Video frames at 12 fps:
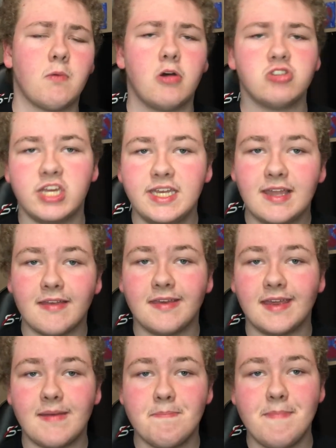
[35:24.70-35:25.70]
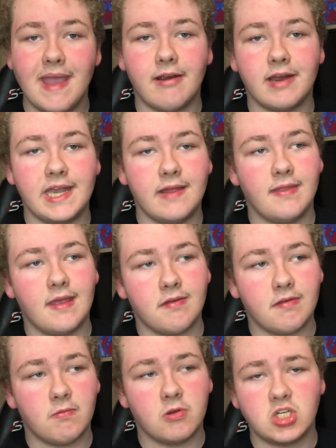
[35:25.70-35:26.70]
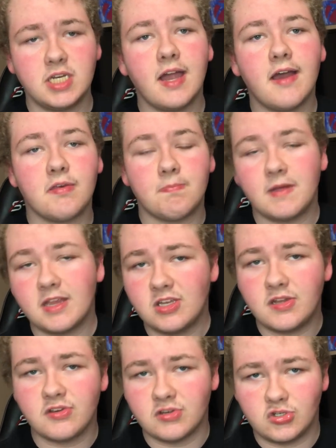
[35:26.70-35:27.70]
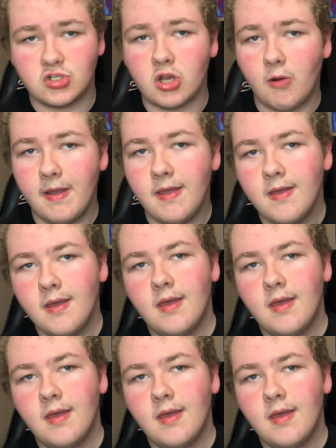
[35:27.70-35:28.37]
She doesn't get married in this. Well, she does, but it doesn't show it.